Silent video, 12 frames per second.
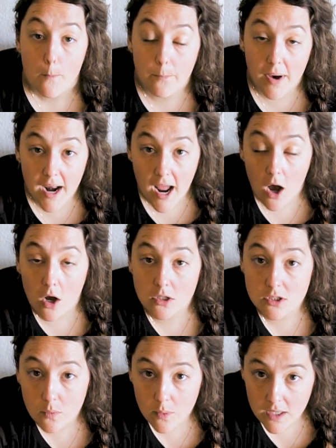But I
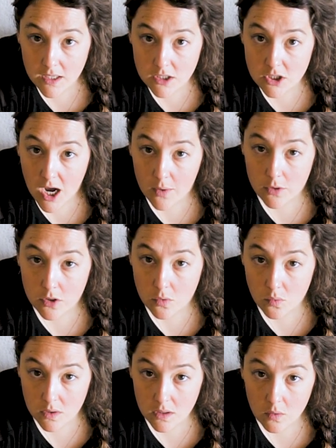also wanted to chat with you
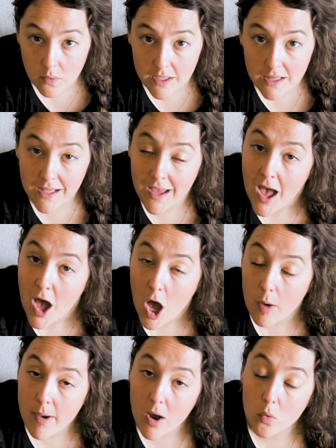really quickly
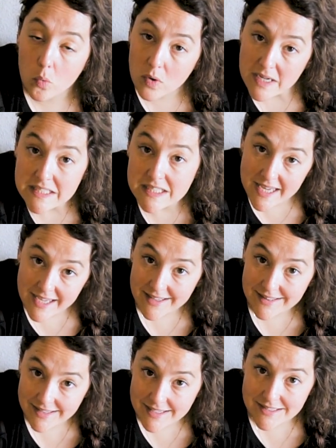about renting
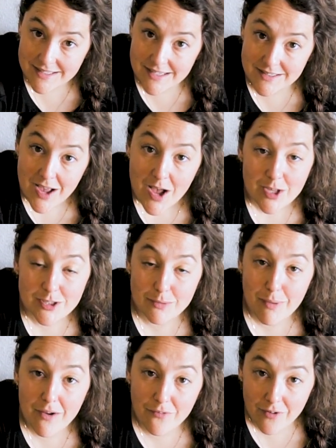lenses. So
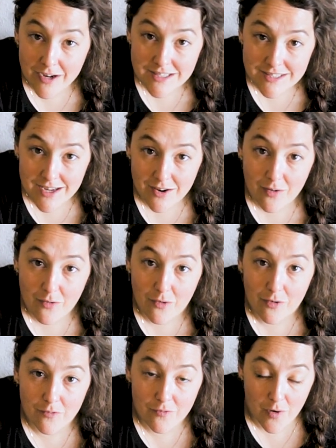my friends down at
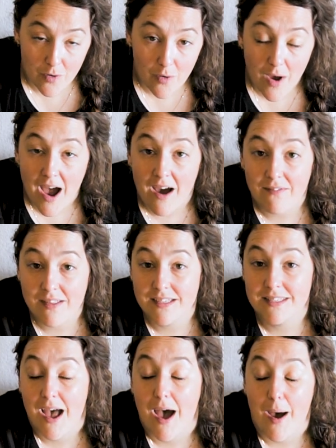Horn Photo have
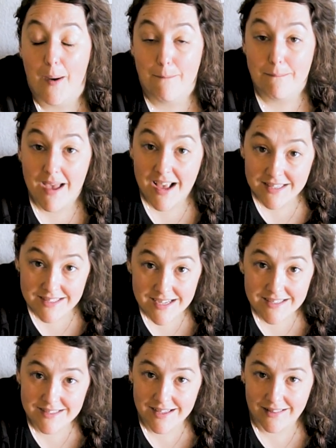this
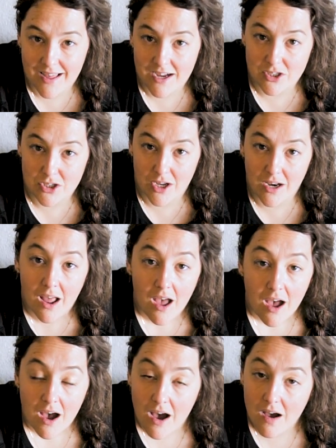amazing selection
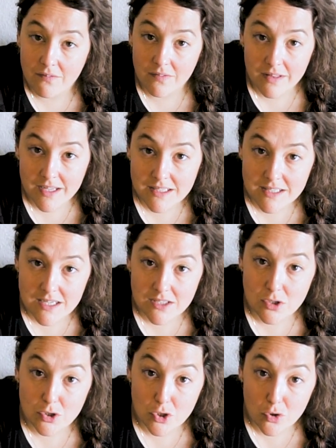of
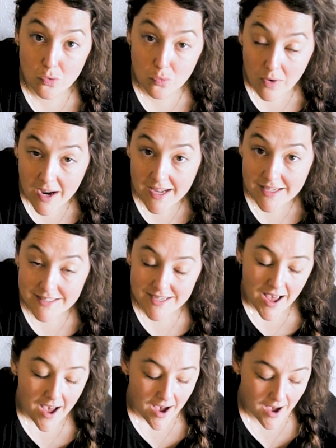lenses to rent.
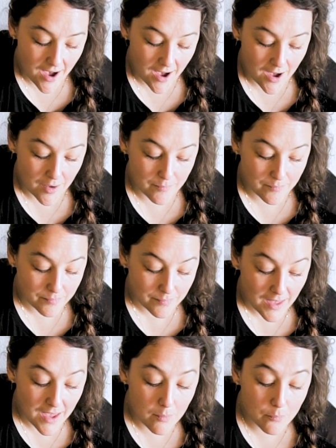Um,
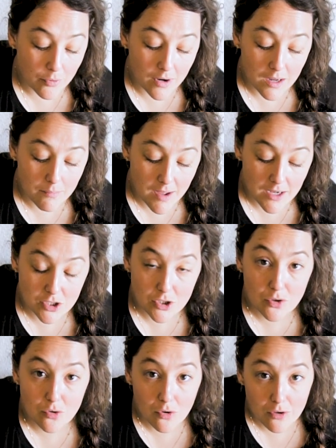and pretty much
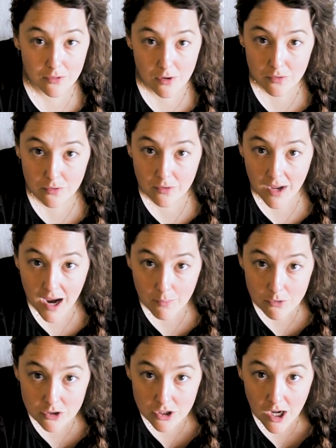your local
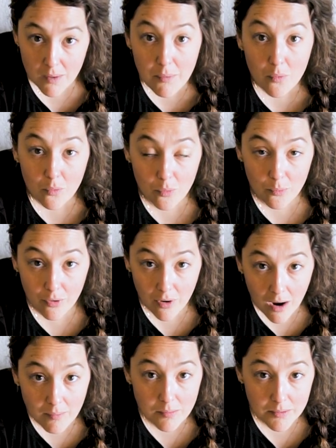camera shop will
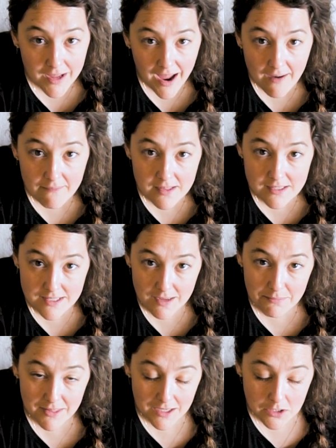probably have the
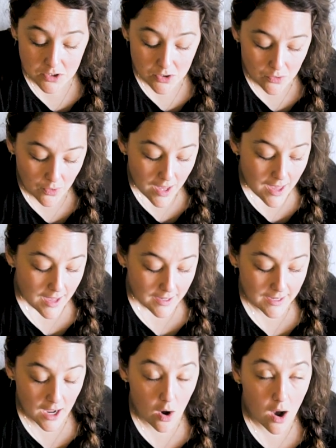same thing too.
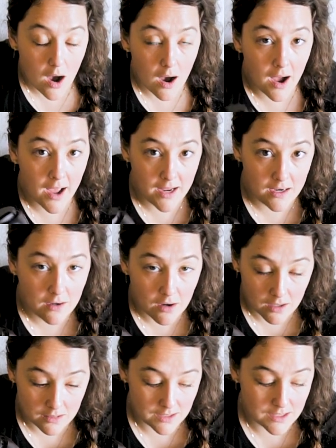Now I
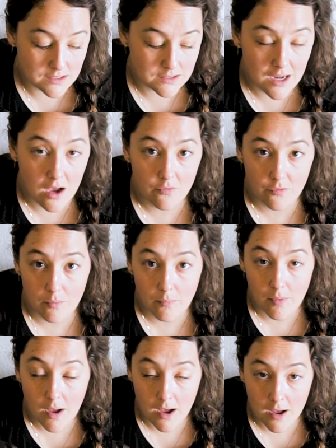got these down
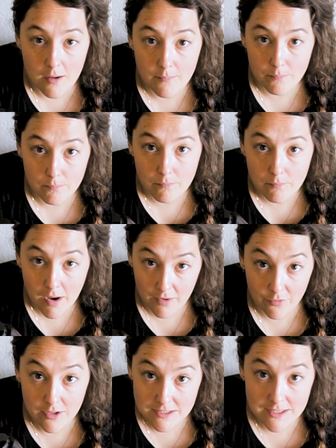from um, my
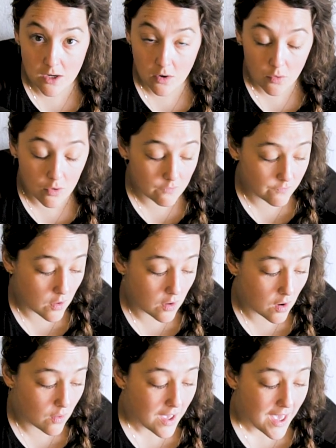friends down at Horn Photo